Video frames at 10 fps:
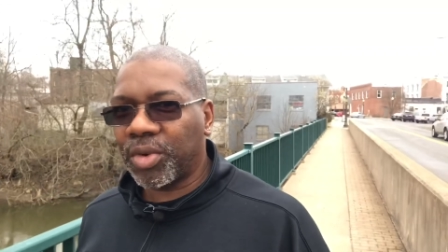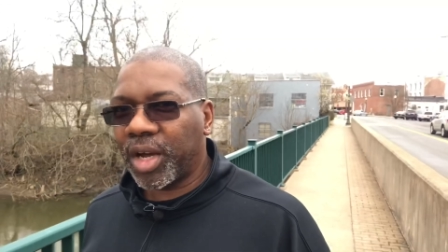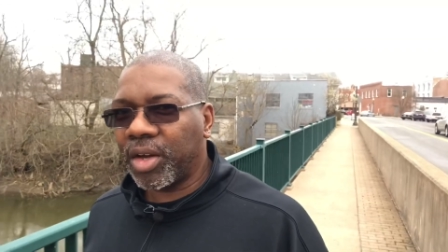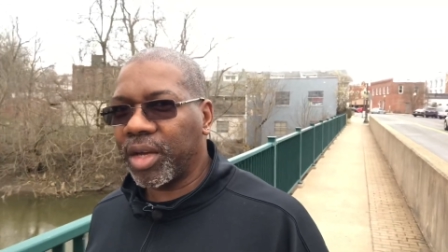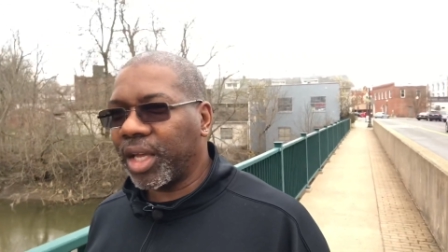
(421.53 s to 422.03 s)

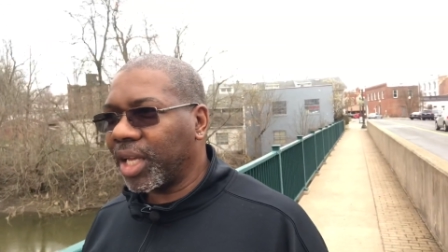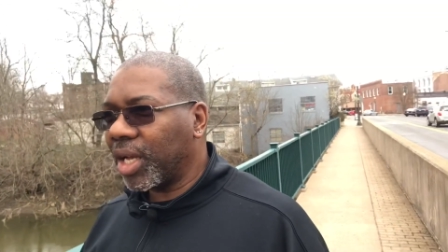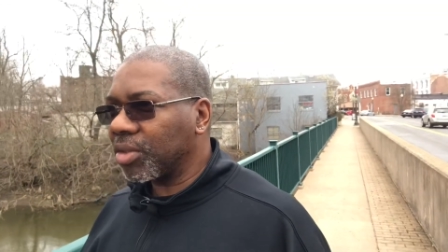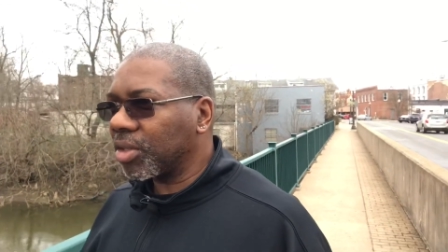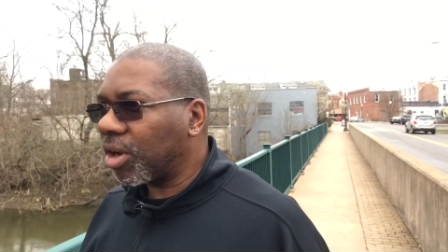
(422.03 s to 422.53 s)
around, hanging
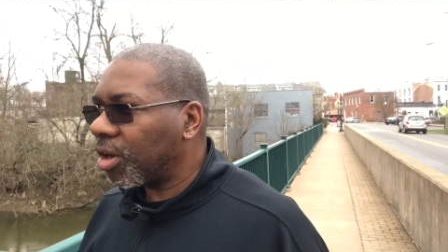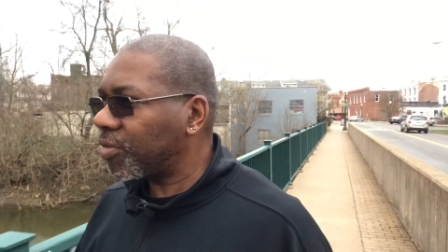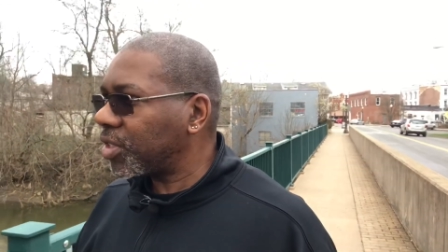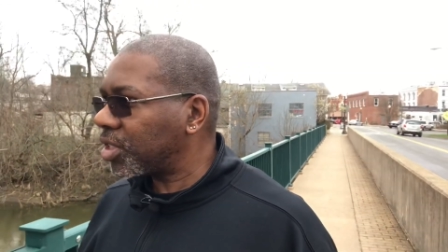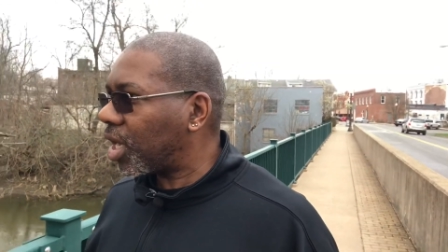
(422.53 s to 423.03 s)
out in
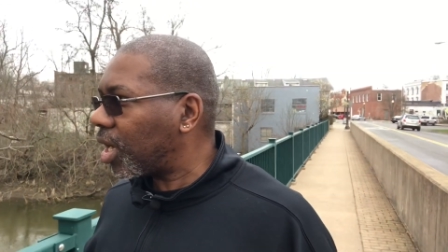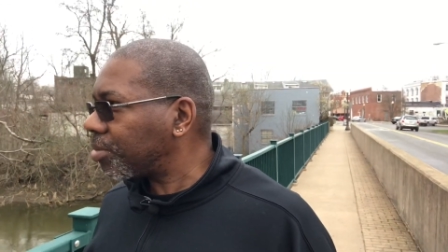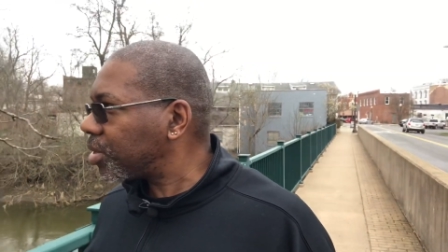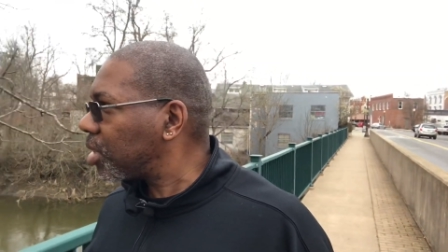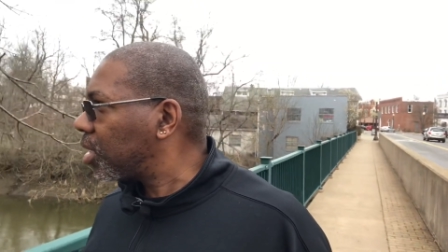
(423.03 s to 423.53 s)
coffee
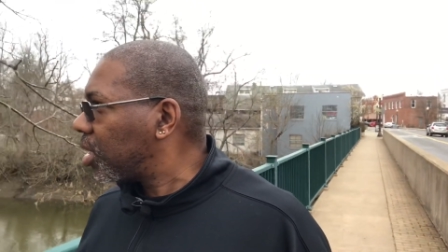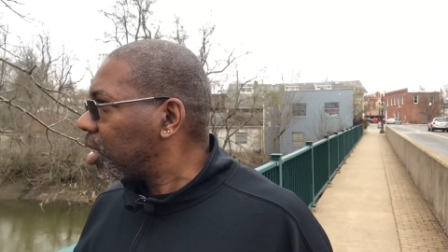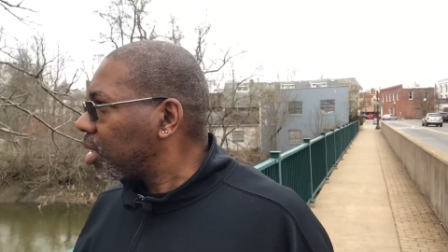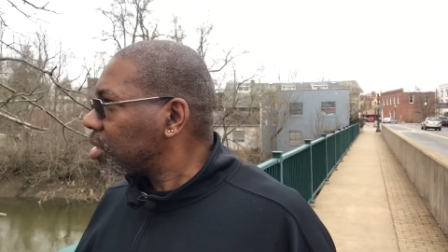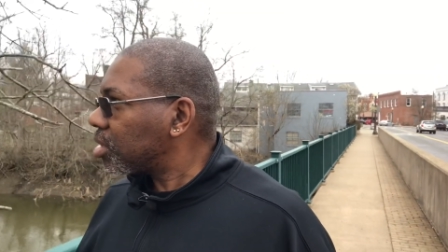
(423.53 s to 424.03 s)
shops,
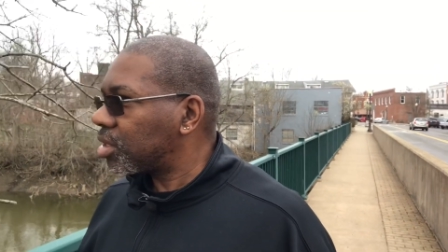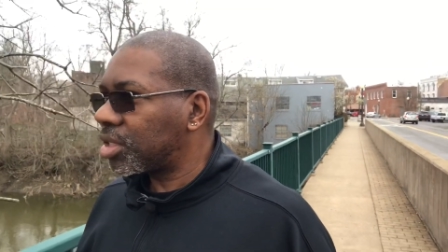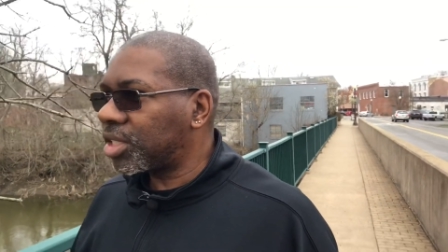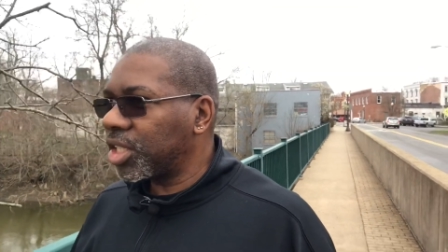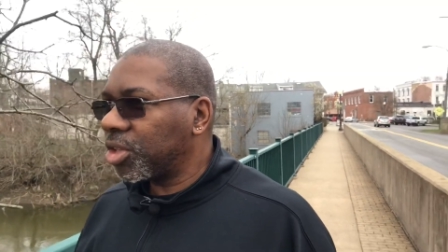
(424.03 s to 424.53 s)

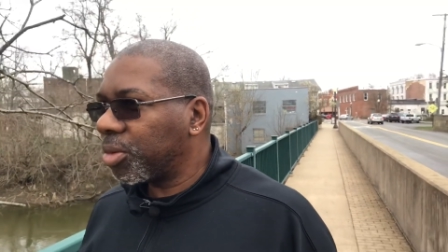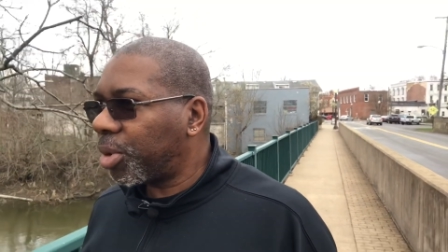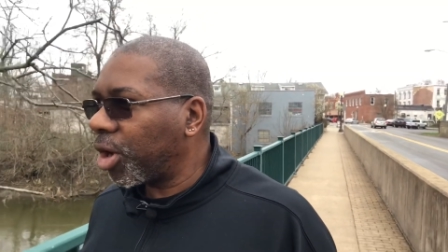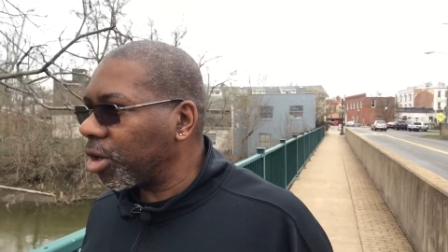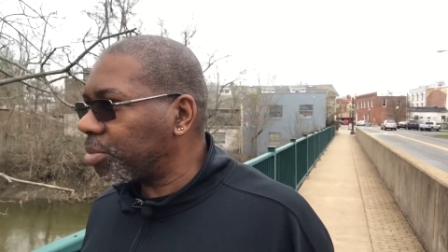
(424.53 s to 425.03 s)
just sitting on
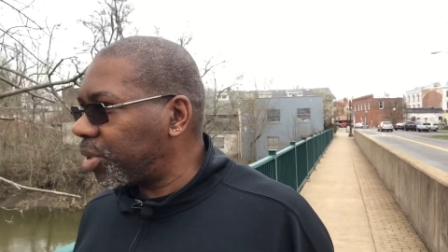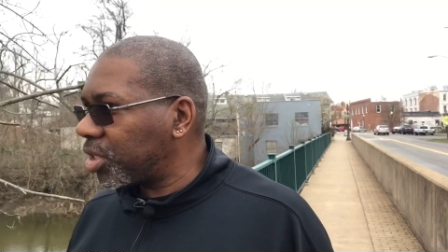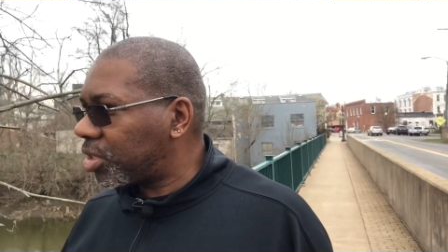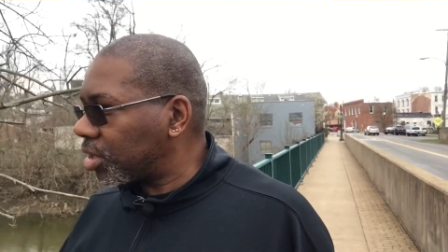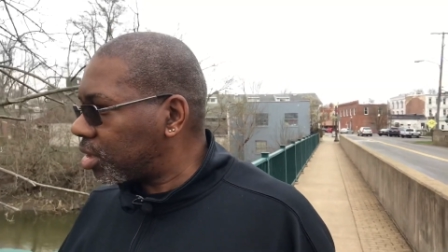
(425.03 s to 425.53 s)
park
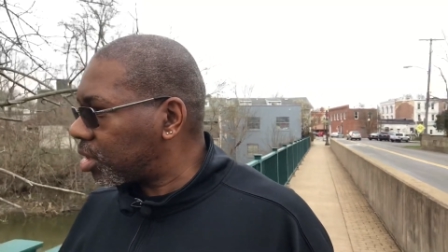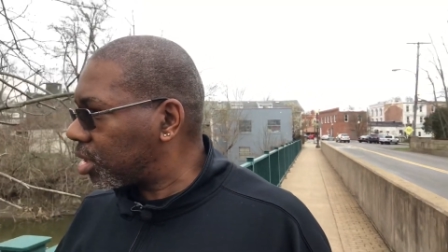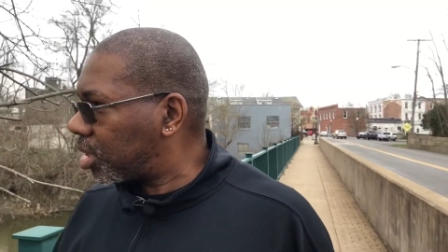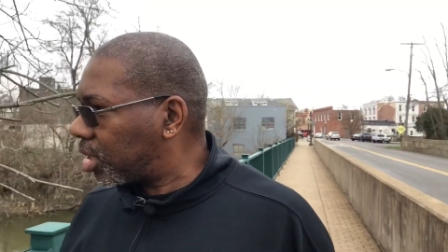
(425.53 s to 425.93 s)
benches.